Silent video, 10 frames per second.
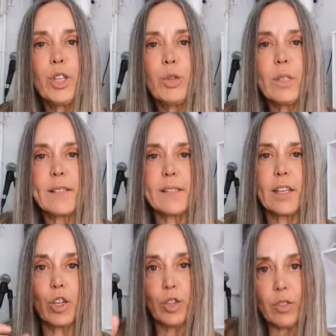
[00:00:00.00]
You would
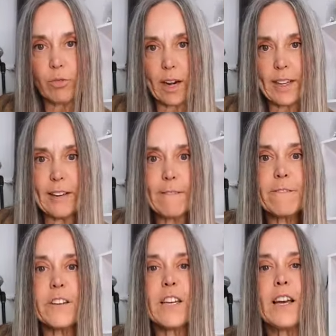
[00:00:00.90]
see who's running in
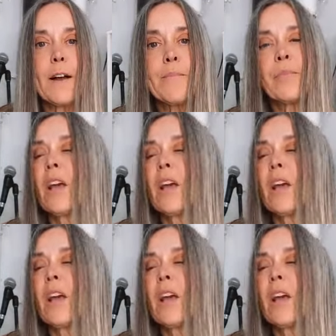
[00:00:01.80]
fear.